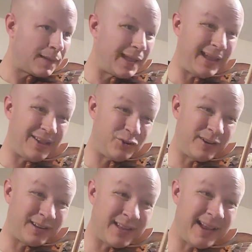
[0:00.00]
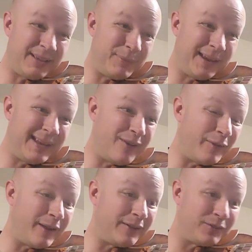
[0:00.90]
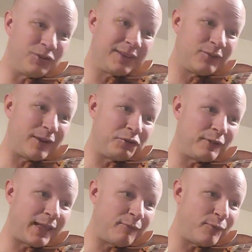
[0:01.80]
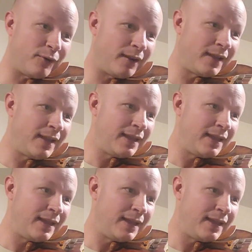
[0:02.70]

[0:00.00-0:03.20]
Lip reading: Okay, because you're going to kind of be down there. So just stretch for that 4.